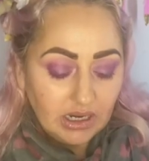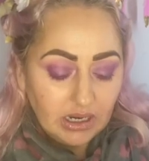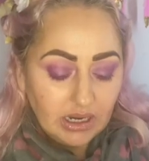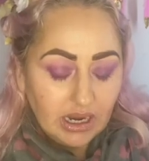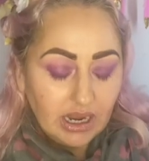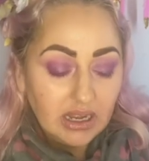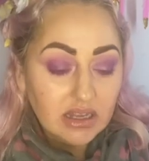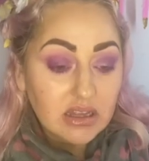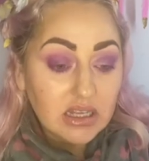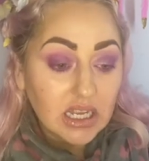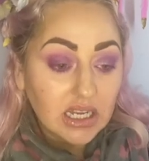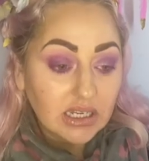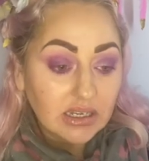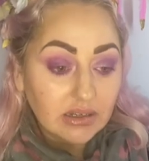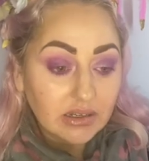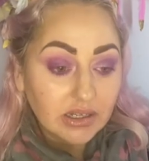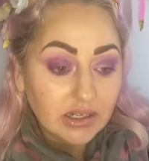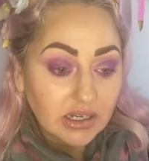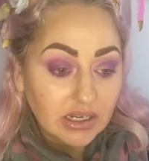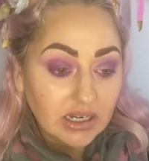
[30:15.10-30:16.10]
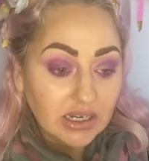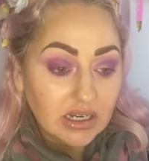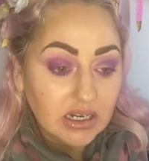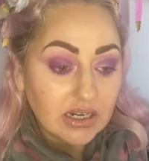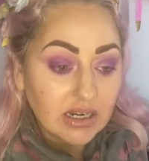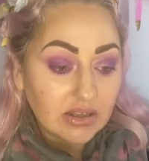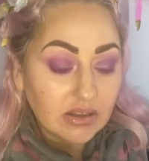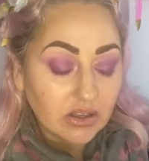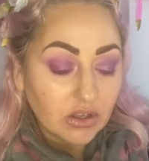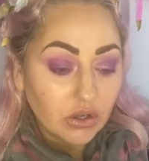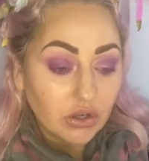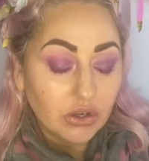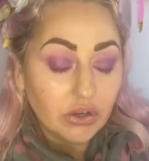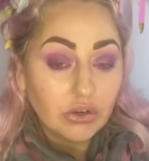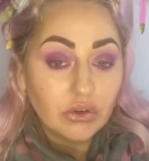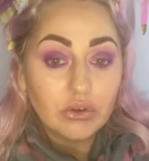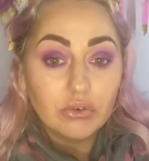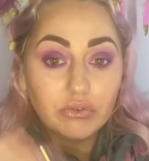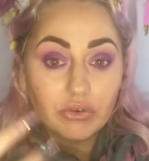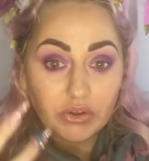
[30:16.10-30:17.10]
And then you're going to need another coat
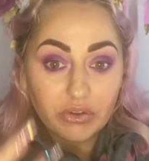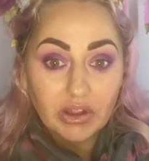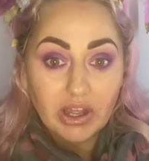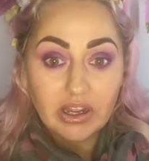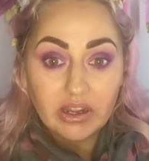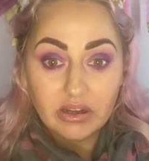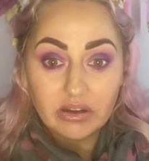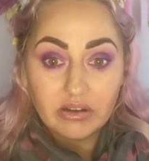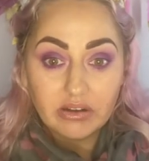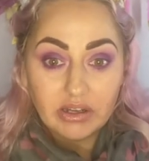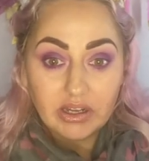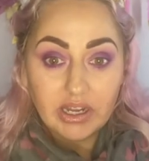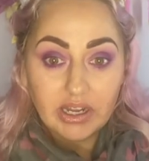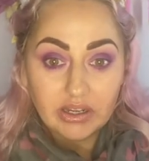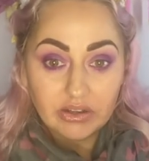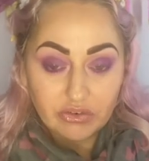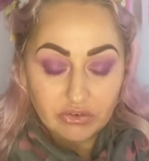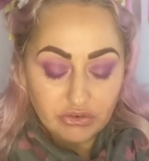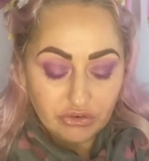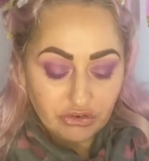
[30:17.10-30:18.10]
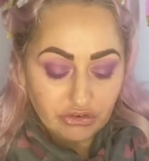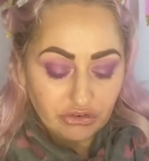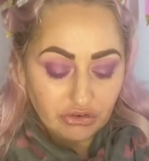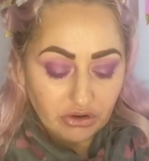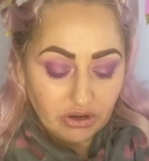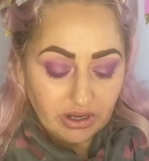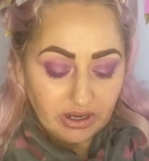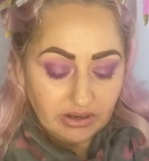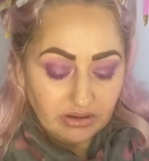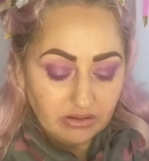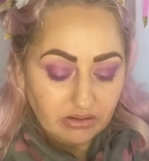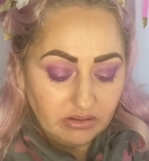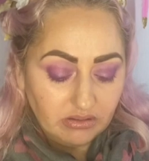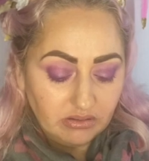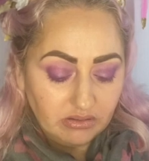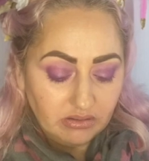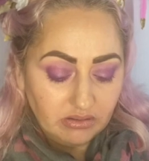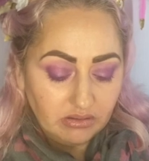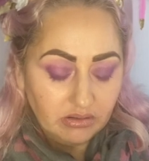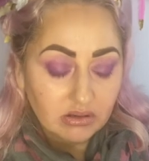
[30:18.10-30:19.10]
for that extra shine.
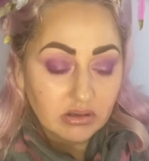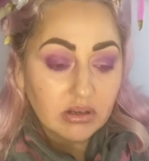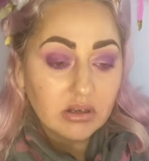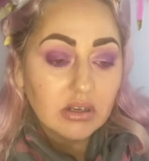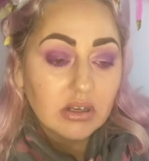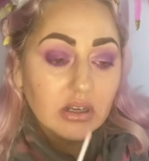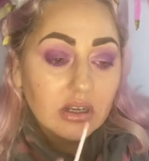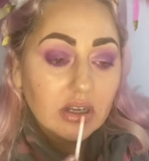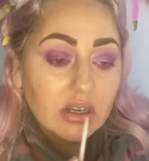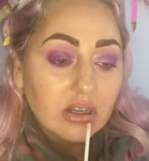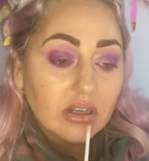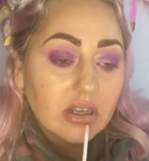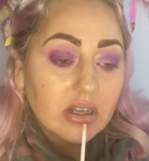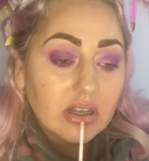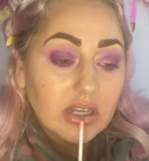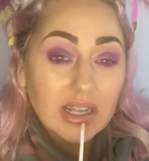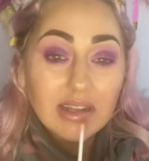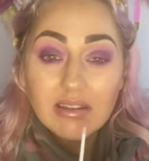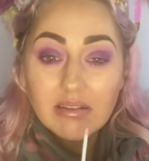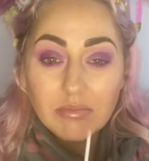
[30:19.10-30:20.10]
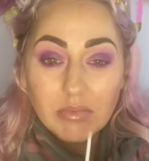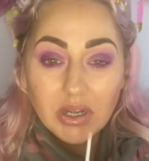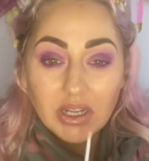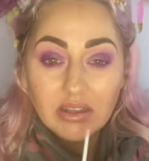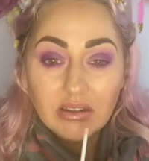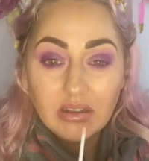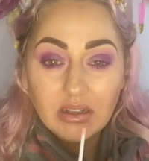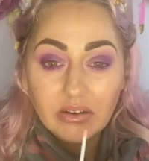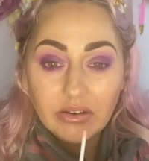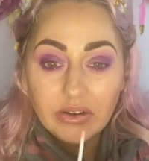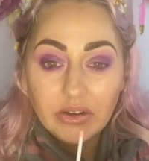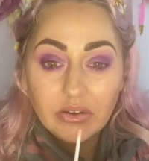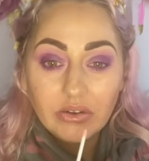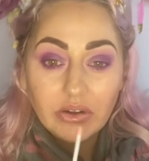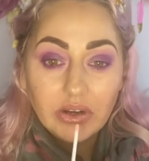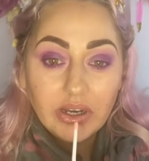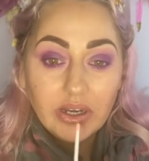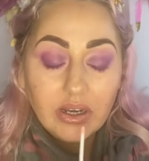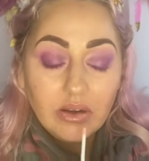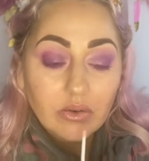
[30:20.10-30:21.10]
That's my theory on it
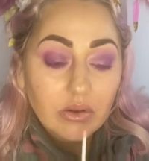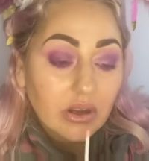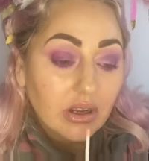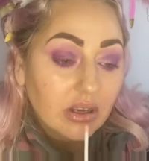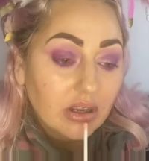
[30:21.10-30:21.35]
anyway.